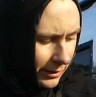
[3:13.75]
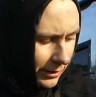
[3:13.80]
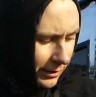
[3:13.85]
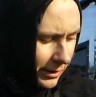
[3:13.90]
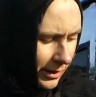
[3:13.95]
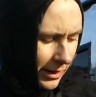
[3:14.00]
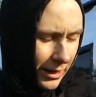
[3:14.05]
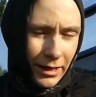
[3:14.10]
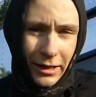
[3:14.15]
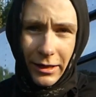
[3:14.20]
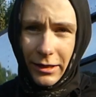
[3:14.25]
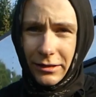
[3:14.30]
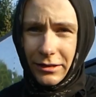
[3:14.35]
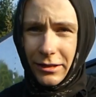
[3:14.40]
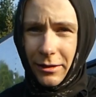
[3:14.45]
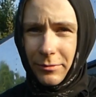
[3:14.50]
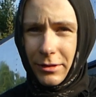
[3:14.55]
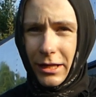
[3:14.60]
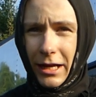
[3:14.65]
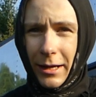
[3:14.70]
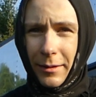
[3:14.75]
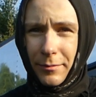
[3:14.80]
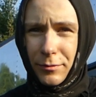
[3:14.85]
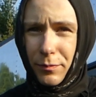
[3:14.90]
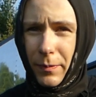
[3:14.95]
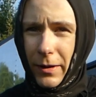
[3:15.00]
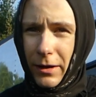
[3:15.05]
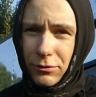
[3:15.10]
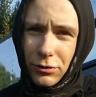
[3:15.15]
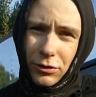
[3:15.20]
they sometimes
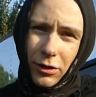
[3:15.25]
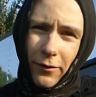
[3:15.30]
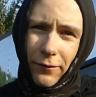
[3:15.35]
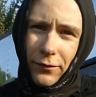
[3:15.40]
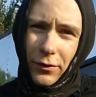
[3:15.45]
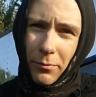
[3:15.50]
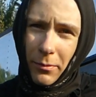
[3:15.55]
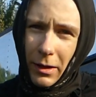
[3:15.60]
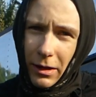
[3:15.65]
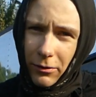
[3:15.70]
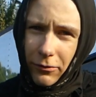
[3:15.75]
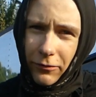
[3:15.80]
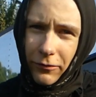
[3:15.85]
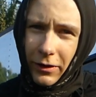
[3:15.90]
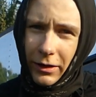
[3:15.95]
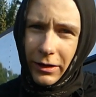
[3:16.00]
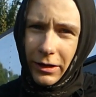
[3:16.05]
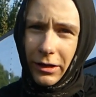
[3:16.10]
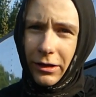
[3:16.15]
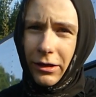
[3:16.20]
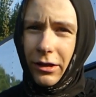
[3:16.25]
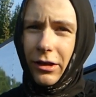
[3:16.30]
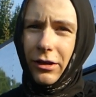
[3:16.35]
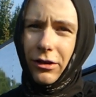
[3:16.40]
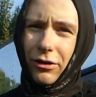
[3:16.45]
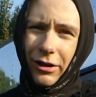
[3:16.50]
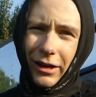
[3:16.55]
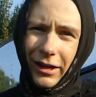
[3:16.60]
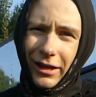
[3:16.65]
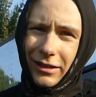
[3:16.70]
bounce off the metal funny,
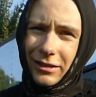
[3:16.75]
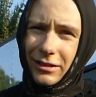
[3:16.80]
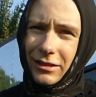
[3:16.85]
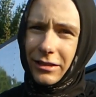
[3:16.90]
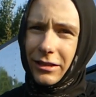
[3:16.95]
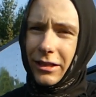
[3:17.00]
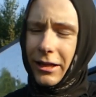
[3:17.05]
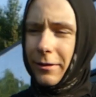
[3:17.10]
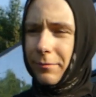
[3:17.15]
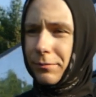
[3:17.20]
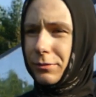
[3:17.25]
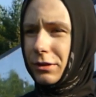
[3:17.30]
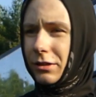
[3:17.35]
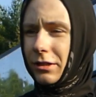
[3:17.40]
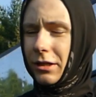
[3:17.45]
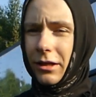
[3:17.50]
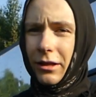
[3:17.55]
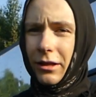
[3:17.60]
your hand slips,